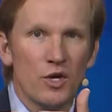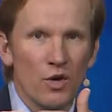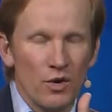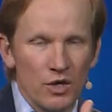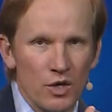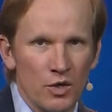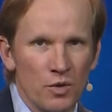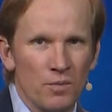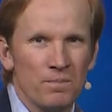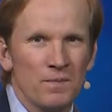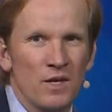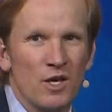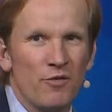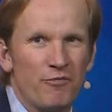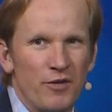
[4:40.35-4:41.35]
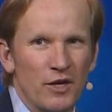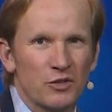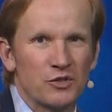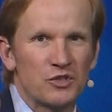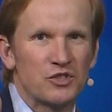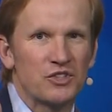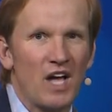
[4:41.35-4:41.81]
you're, you, you feel
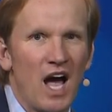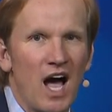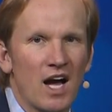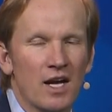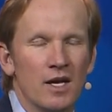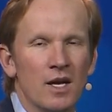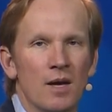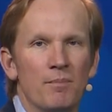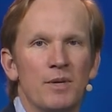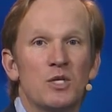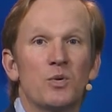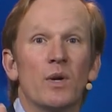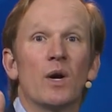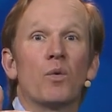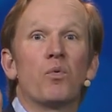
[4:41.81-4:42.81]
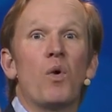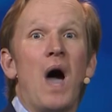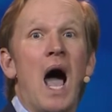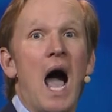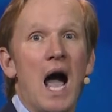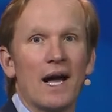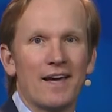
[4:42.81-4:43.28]
stuck between a
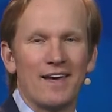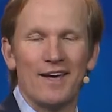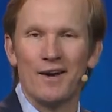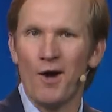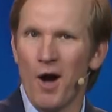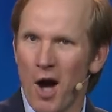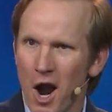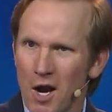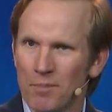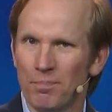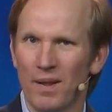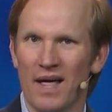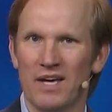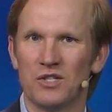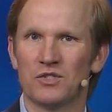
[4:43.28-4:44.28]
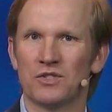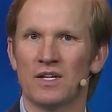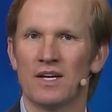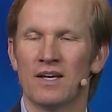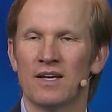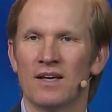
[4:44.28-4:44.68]
rock and a hard place.